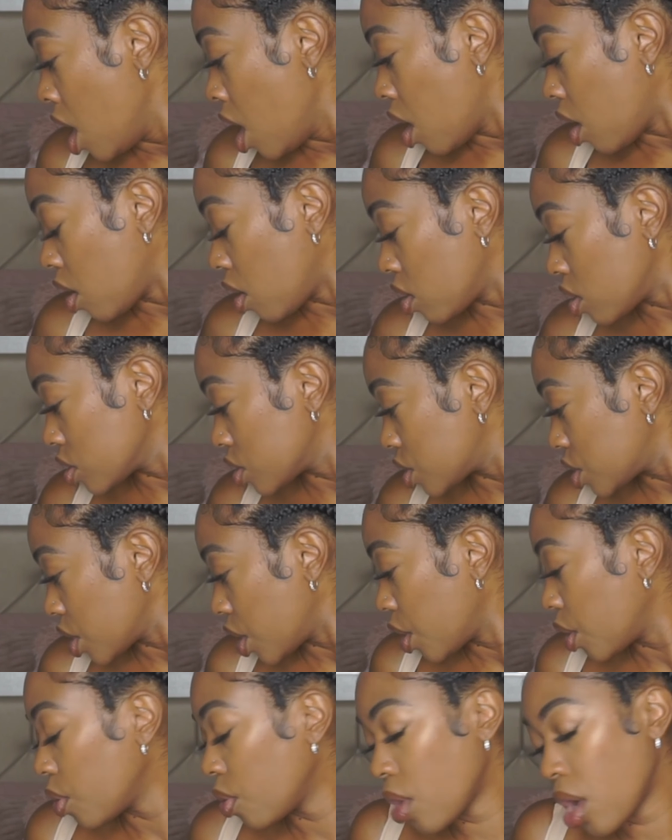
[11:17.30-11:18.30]

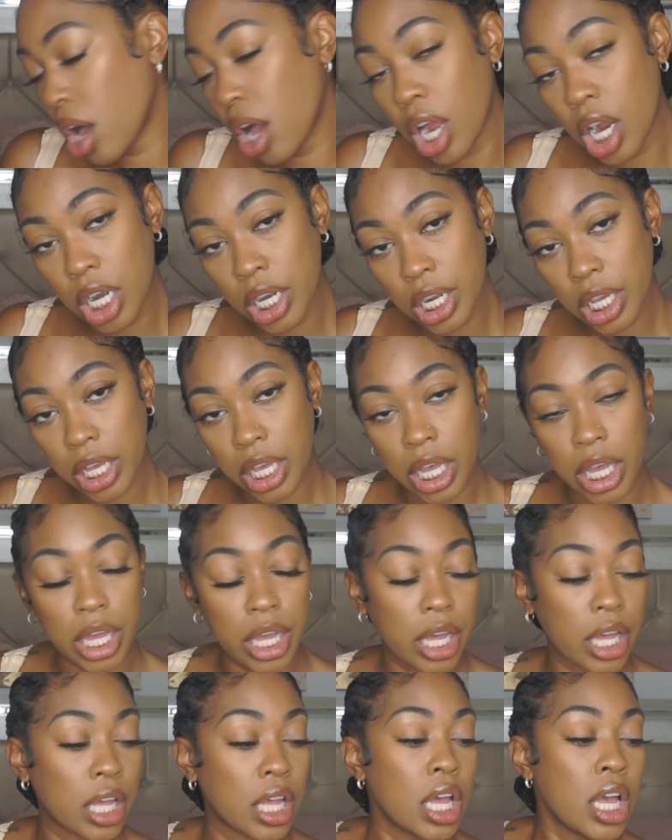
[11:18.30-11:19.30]
Also,
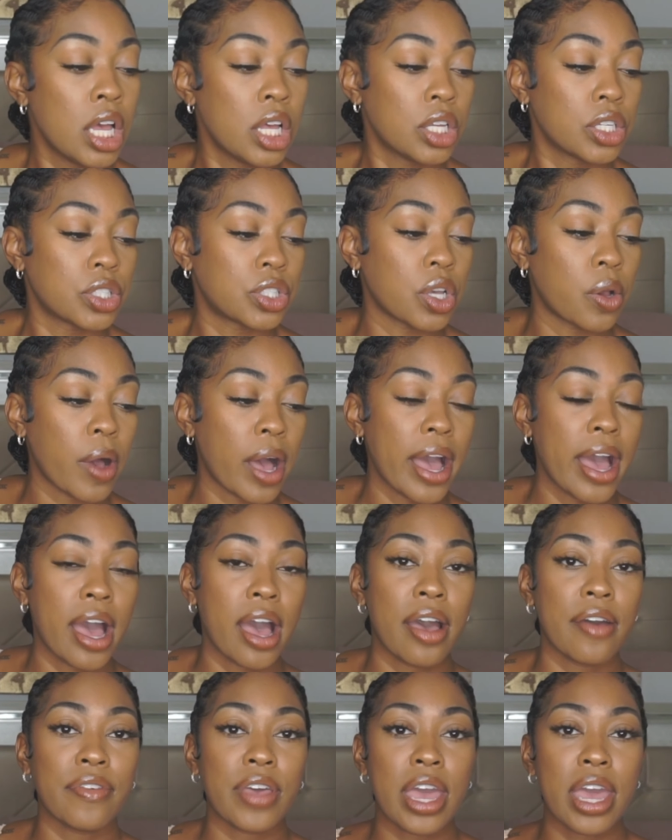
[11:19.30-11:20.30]
arnica. So I
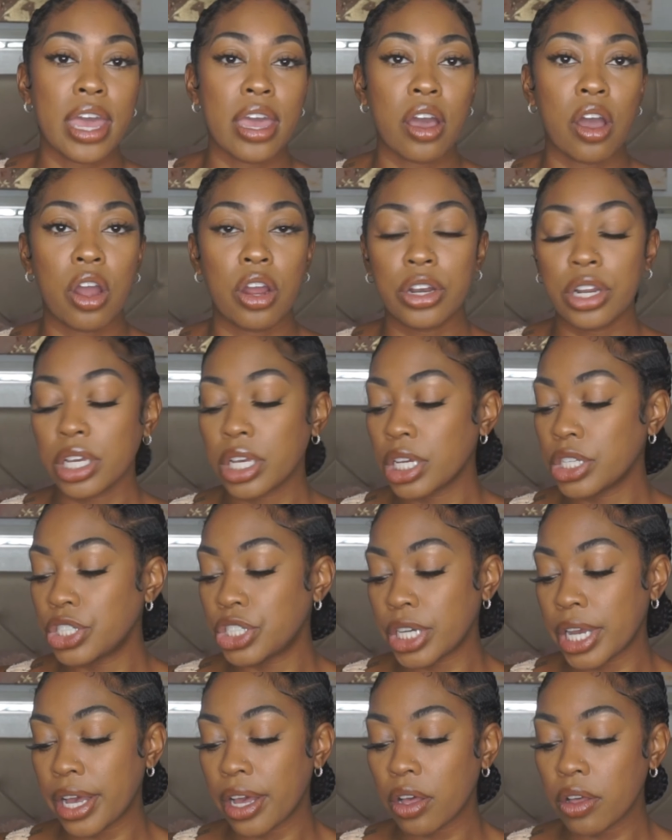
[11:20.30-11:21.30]
have a arnica
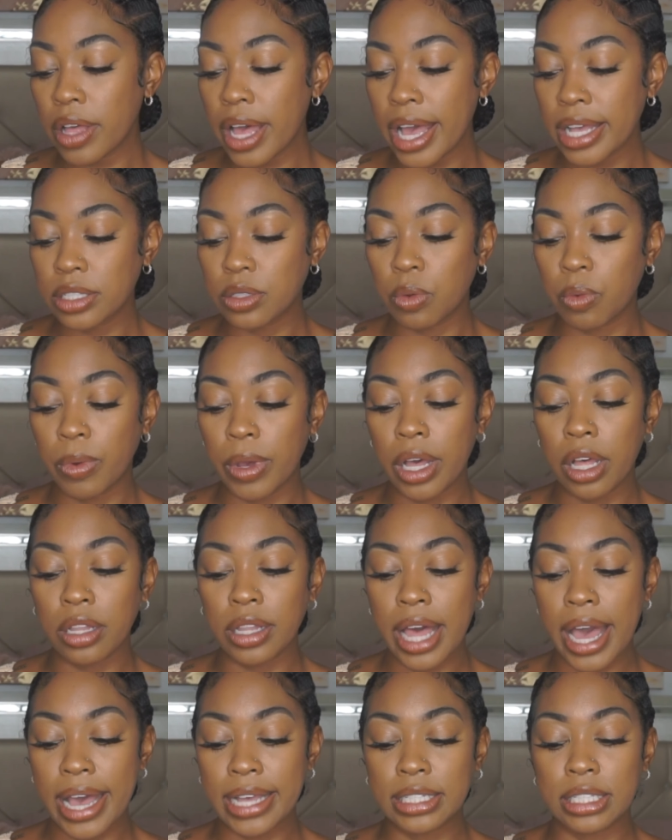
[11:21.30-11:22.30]
gel as
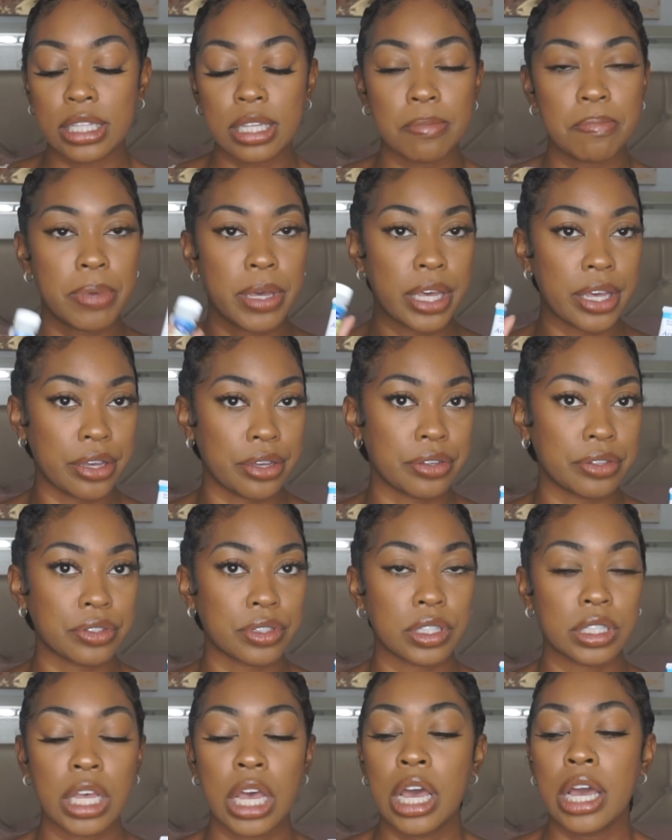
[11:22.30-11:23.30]
well as the
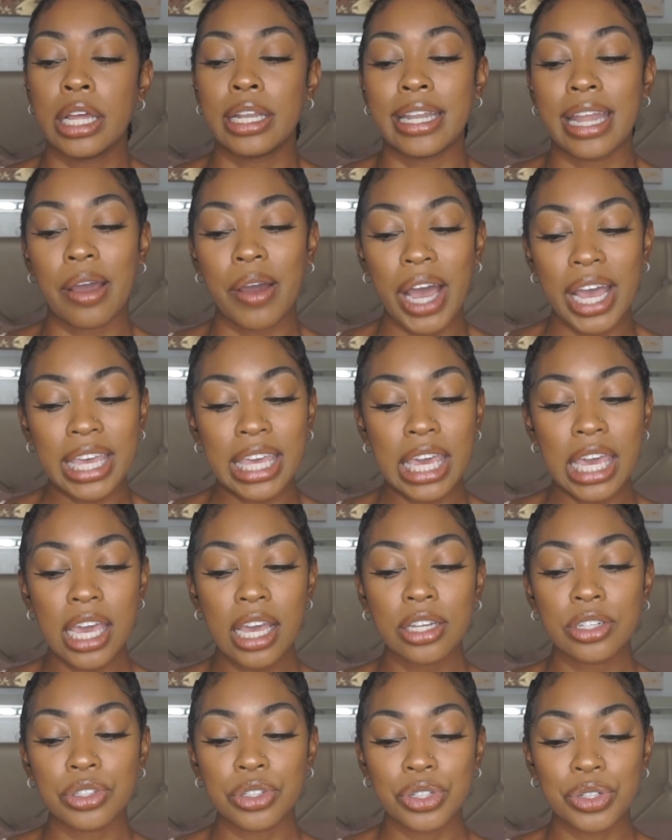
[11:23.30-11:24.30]
pills. Now I
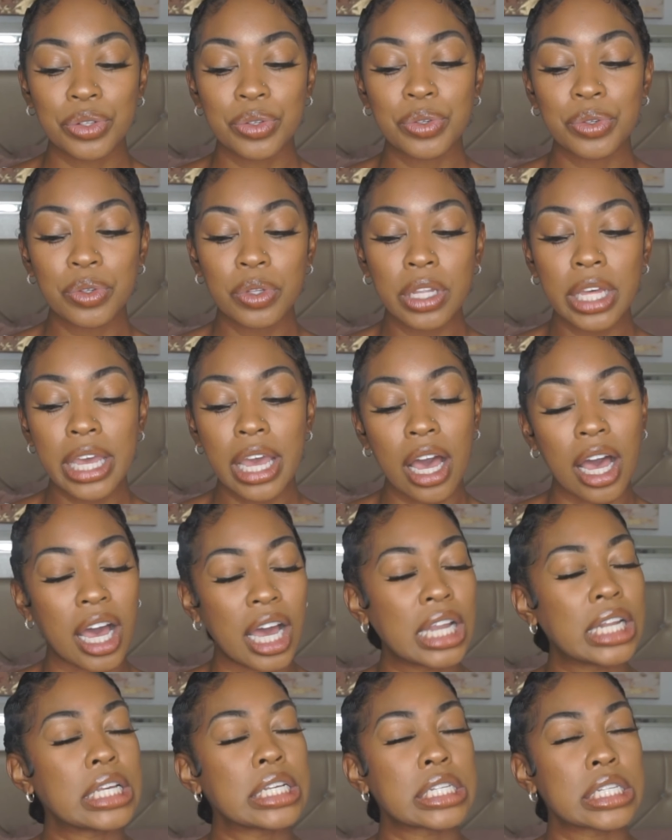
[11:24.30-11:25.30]
can't truly
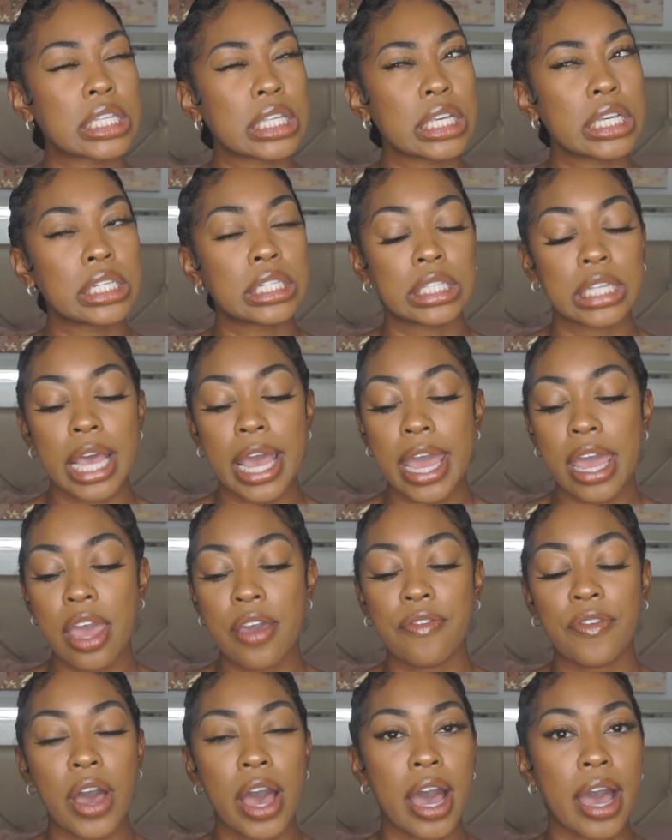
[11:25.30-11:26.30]
honestly say
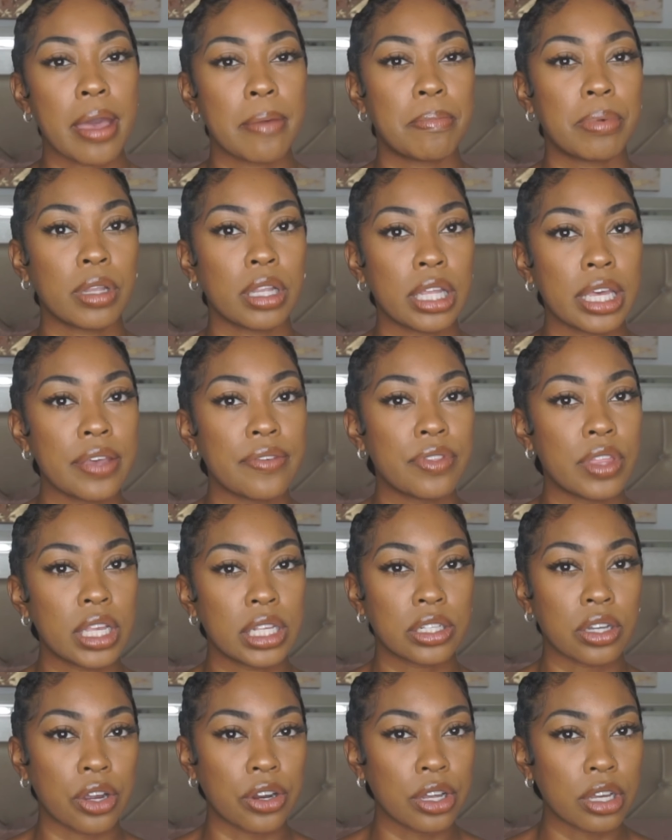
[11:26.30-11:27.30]
if I believe
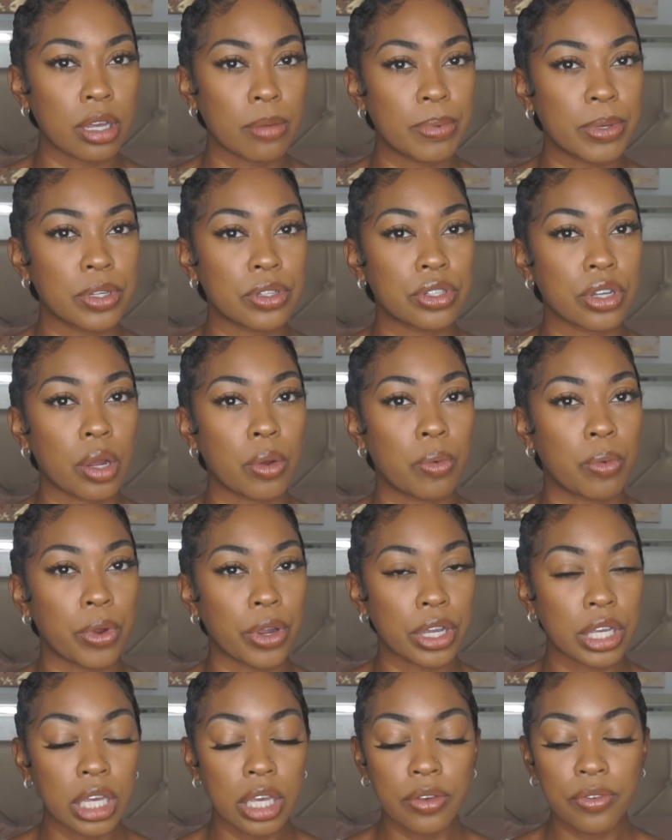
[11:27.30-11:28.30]
these arnica pills are
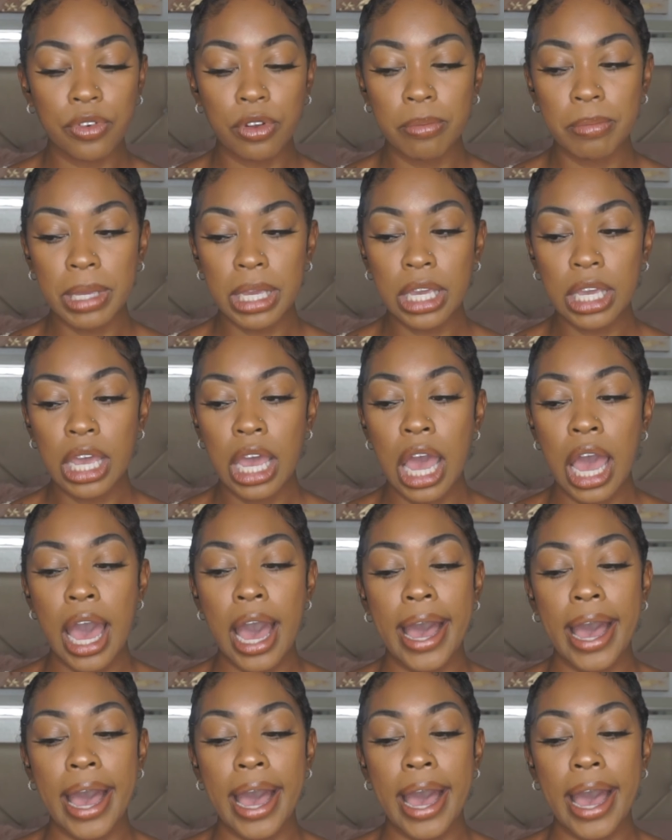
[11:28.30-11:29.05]
working for me.